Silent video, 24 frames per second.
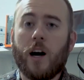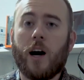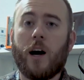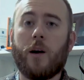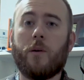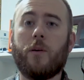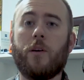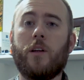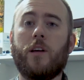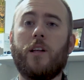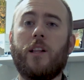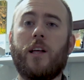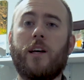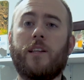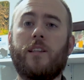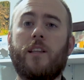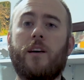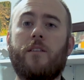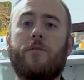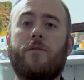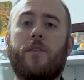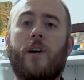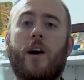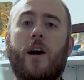I really like
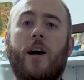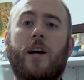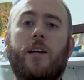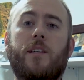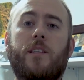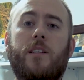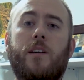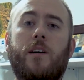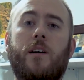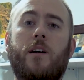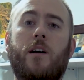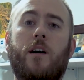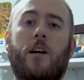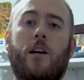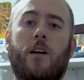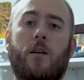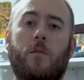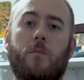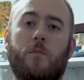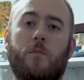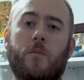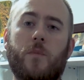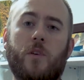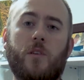that fact.
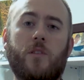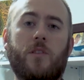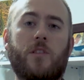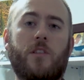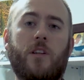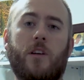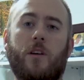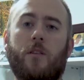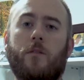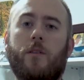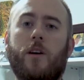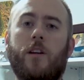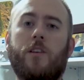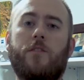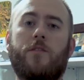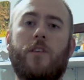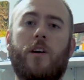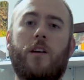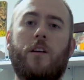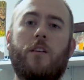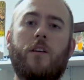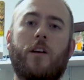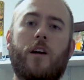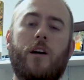You can stick a
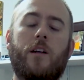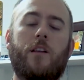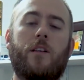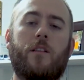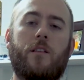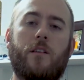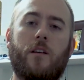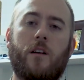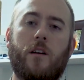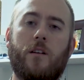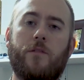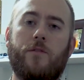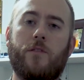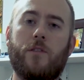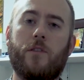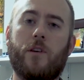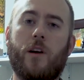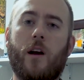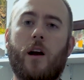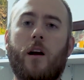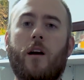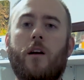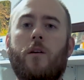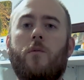rangefinder down in there if you
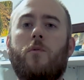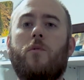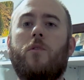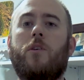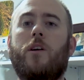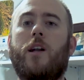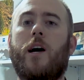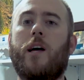carry one.